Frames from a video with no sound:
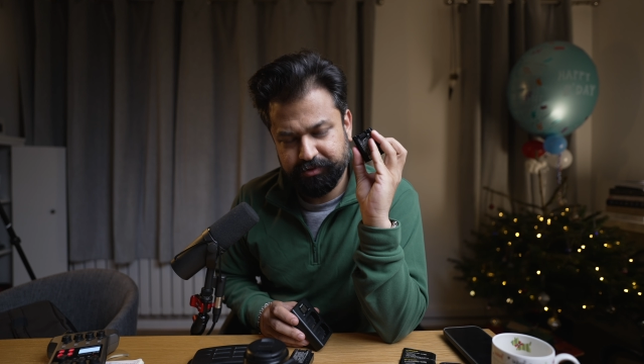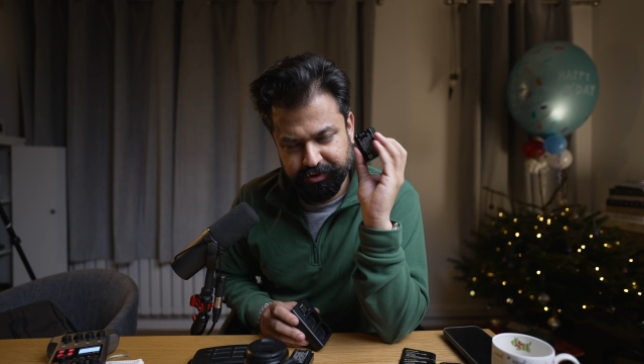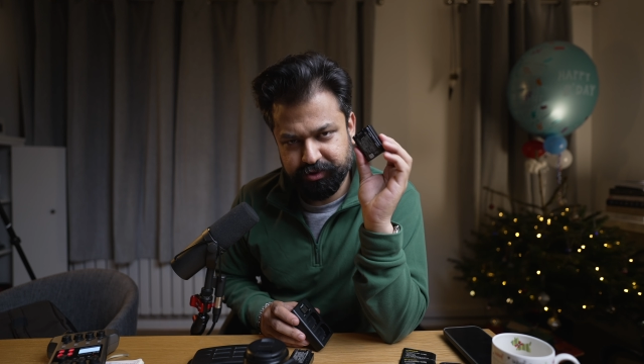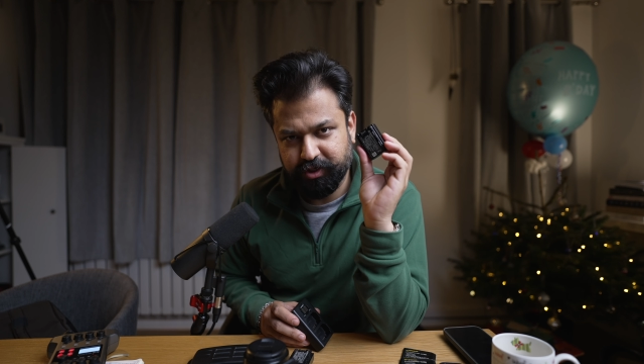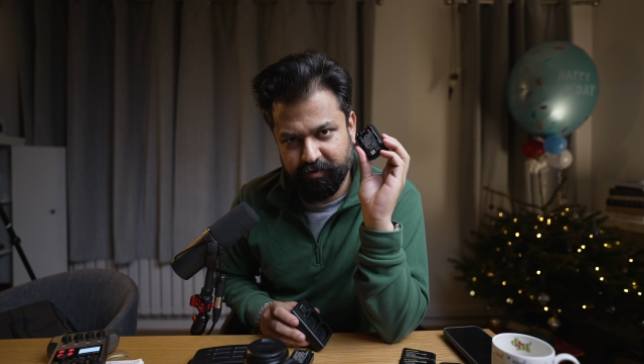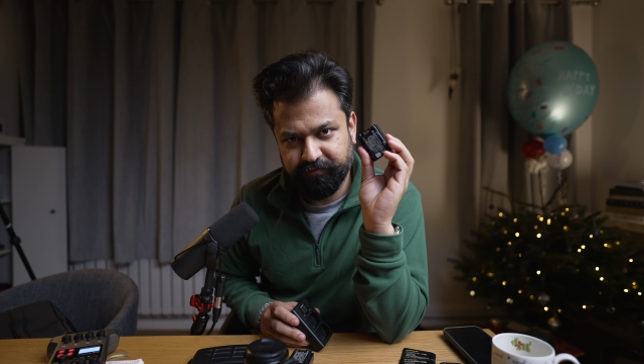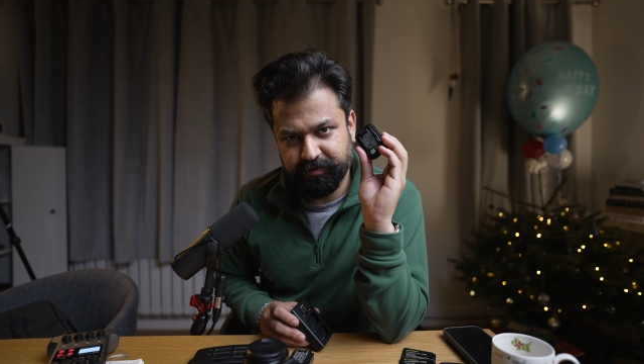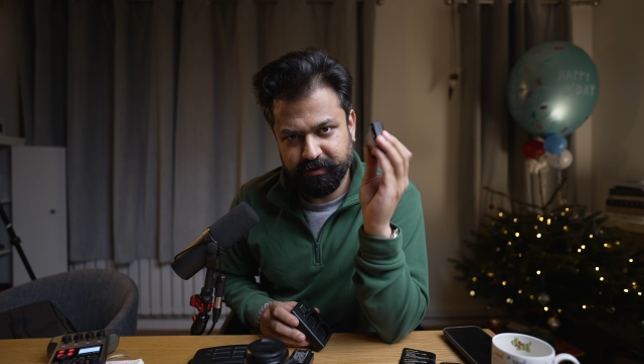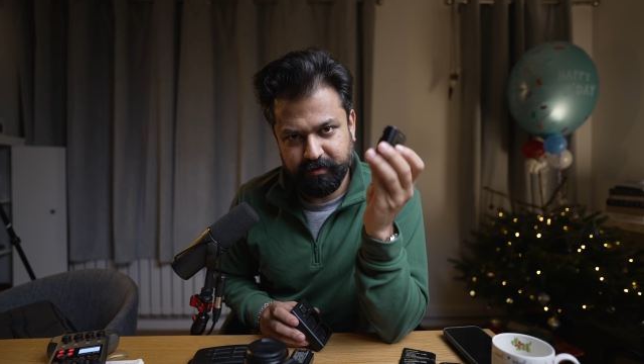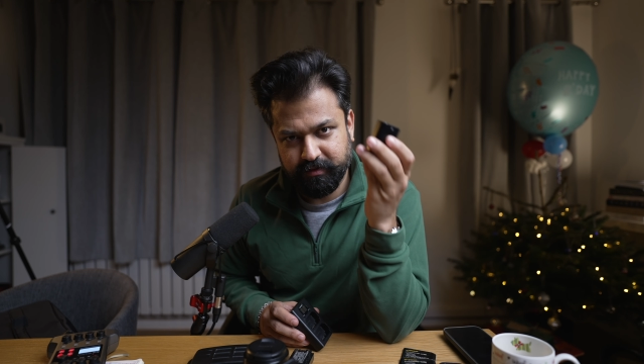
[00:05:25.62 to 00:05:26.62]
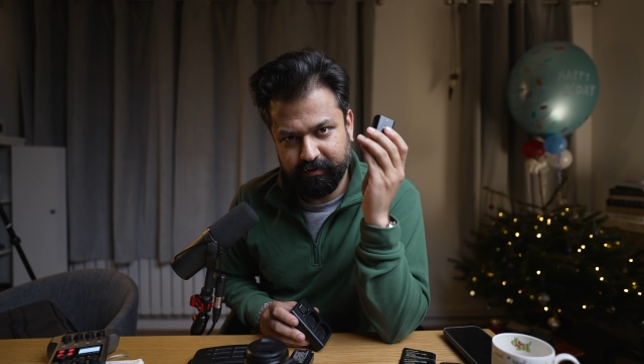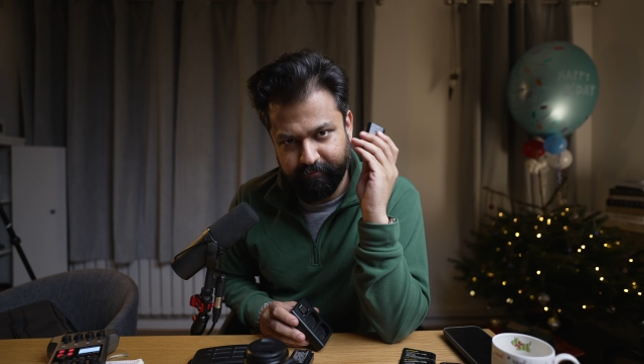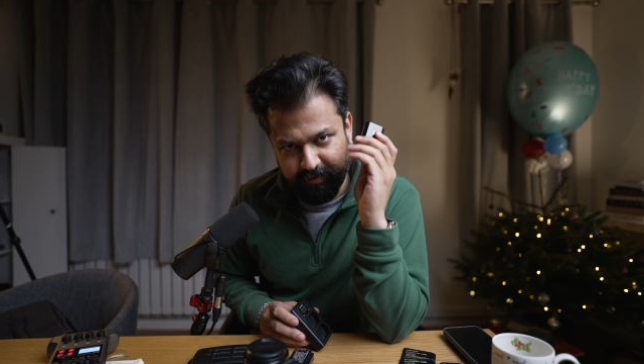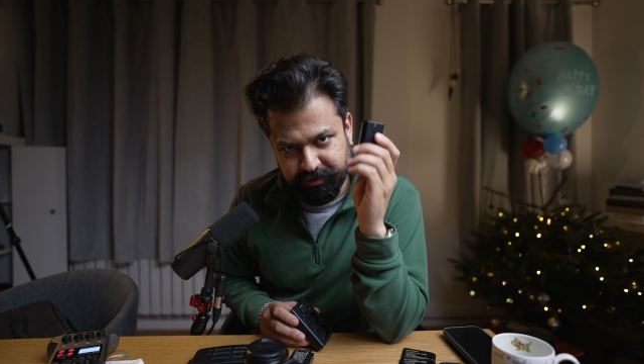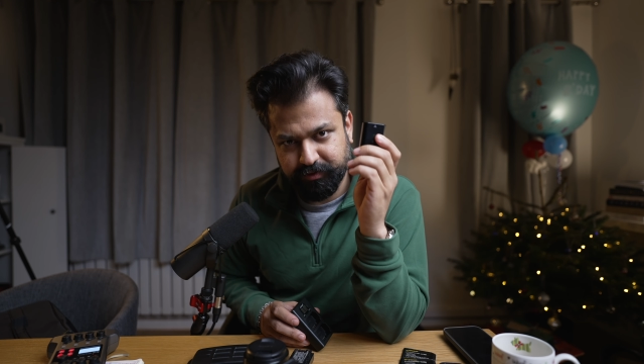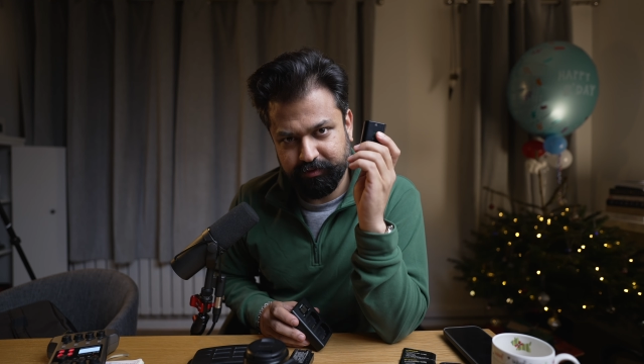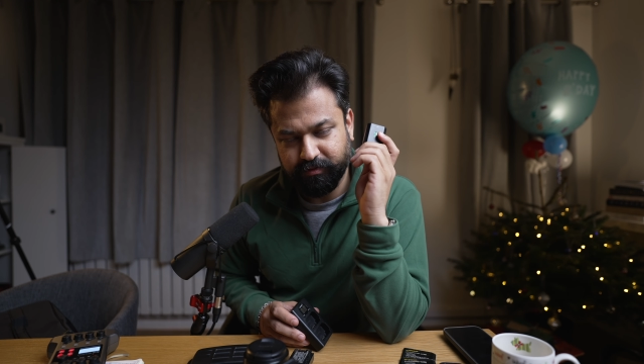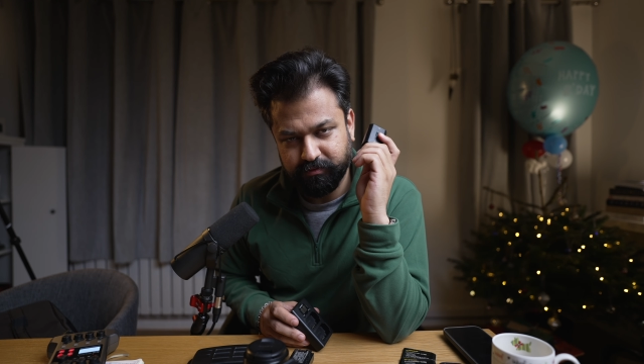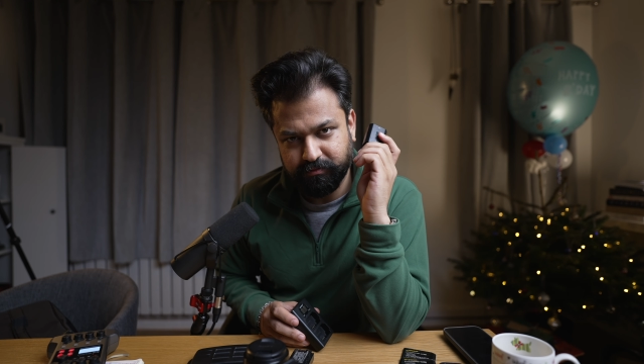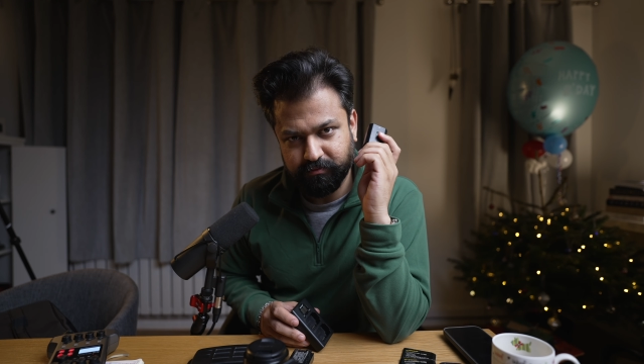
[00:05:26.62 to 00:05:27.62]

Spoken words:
just go for the original